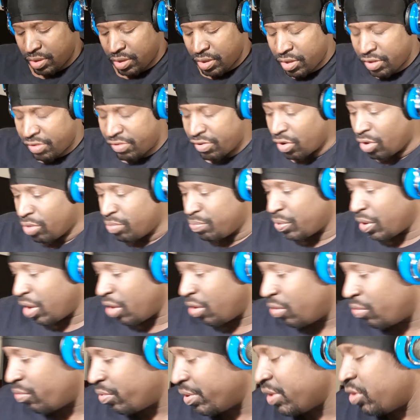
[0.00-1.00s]
So,
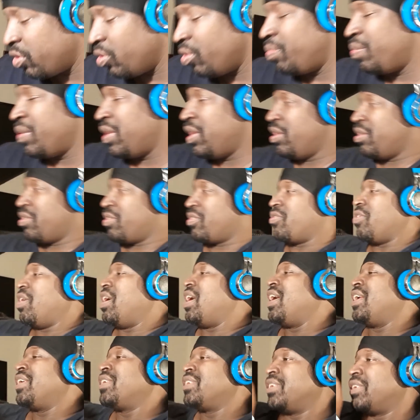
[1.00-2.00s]
bro, when you be
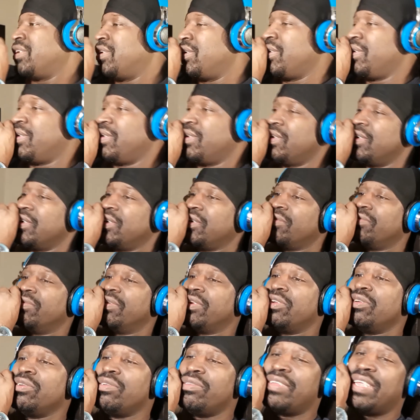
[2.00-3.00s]
trying to,
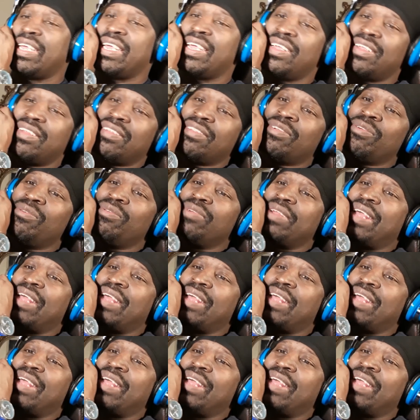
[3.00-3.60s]
when you did do